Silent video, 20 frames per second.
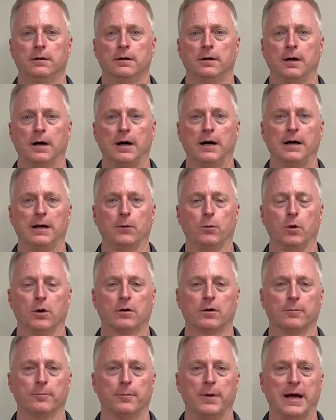Hi,
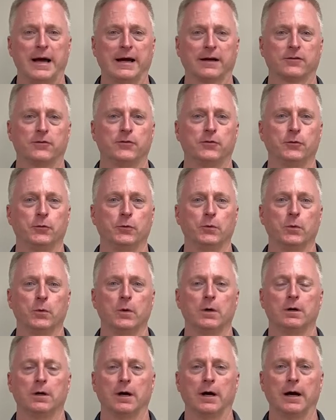welcome back
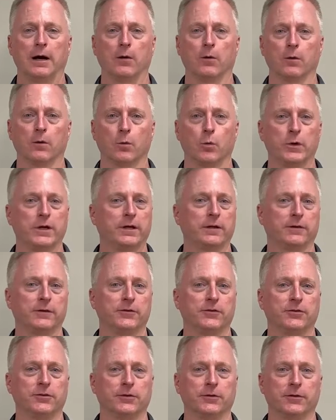to our weekly
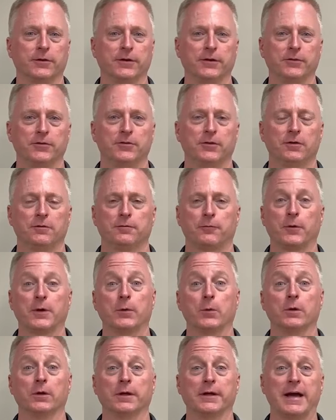series,
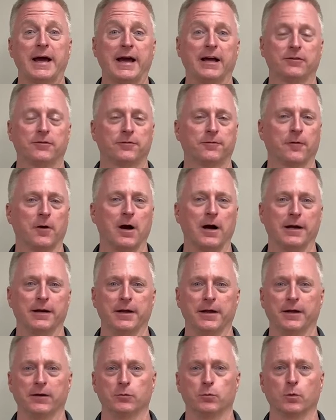Frequently Asked
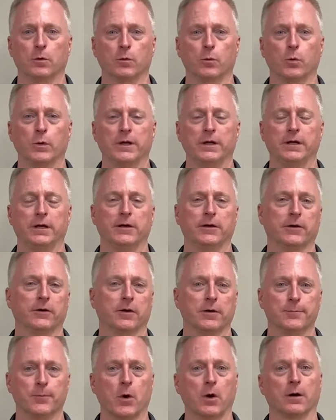Fridays, where we here at
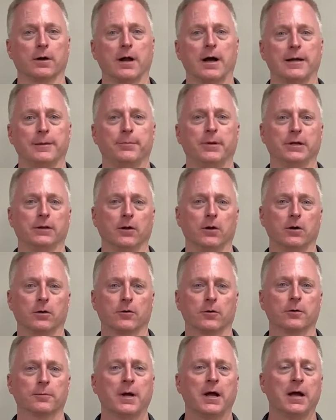Martin IP Law
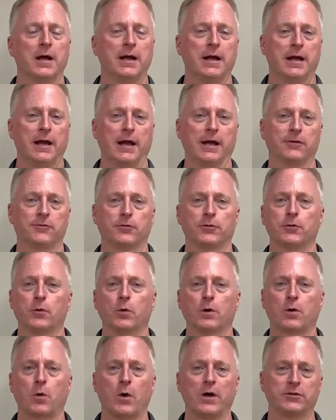Group answer your
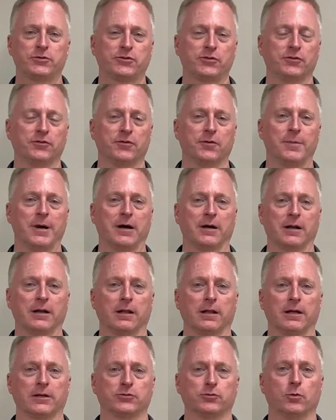questions about
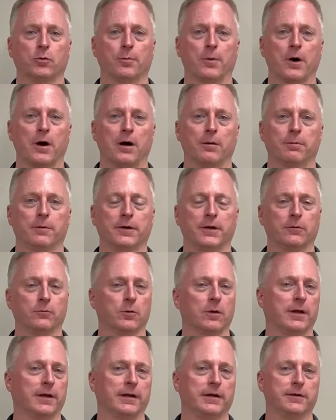intellectual property and
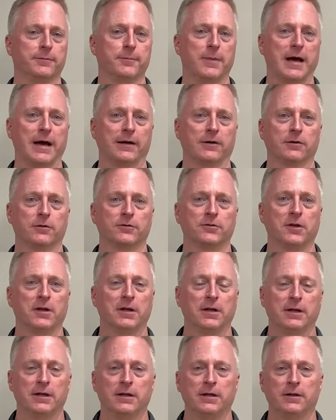related matters.
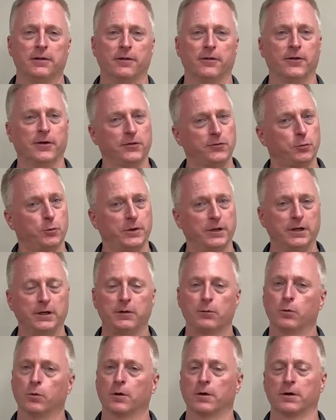This week,
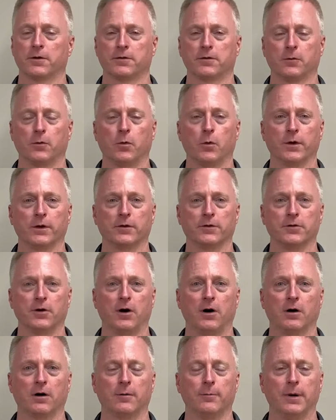we're going to
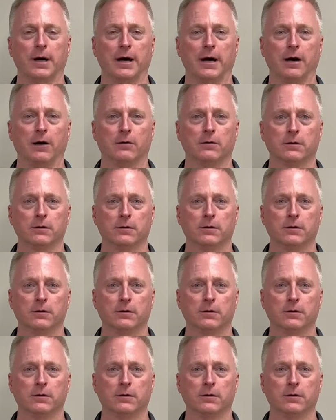talk about